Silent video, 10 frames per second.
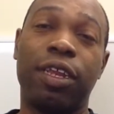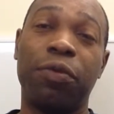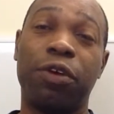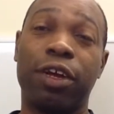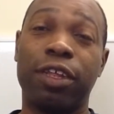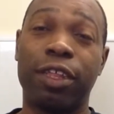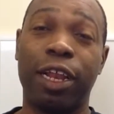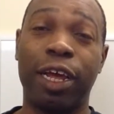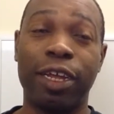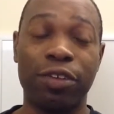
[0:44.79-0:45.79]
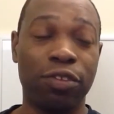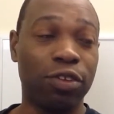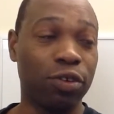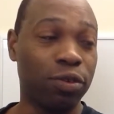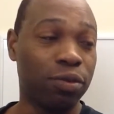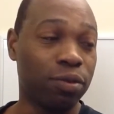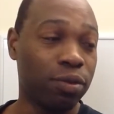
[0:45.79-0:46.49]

work us a lot. So